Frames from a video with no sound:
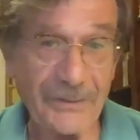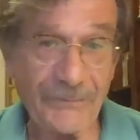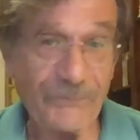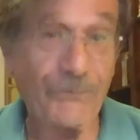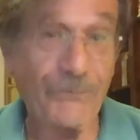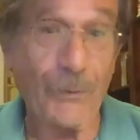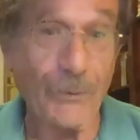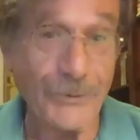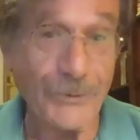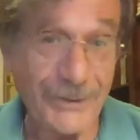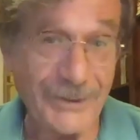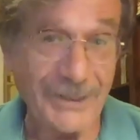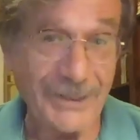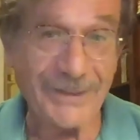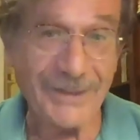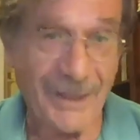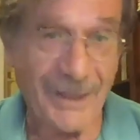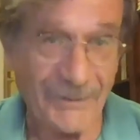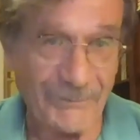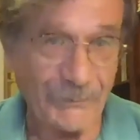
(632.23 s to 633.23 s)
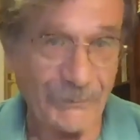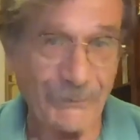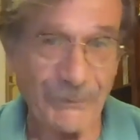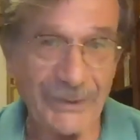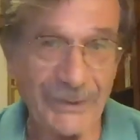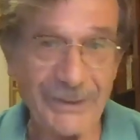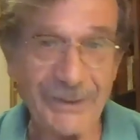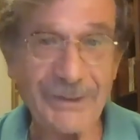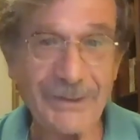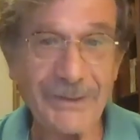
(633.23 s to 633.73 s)
false
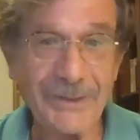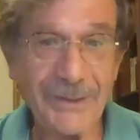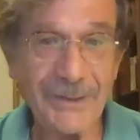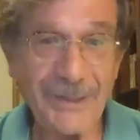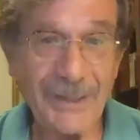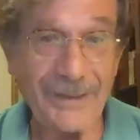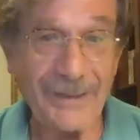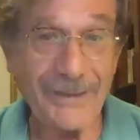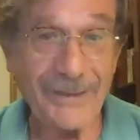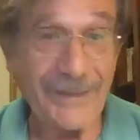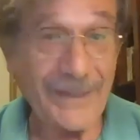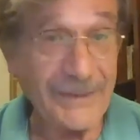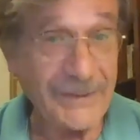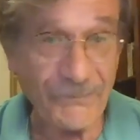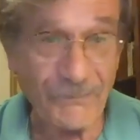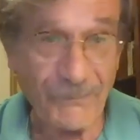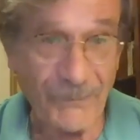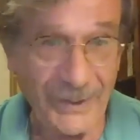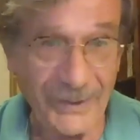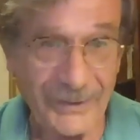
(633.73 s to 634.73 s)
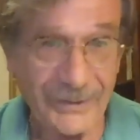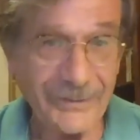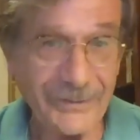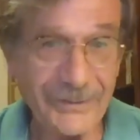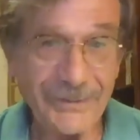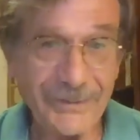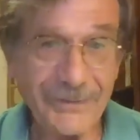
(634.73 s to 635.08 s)
discoveries, and that's fine.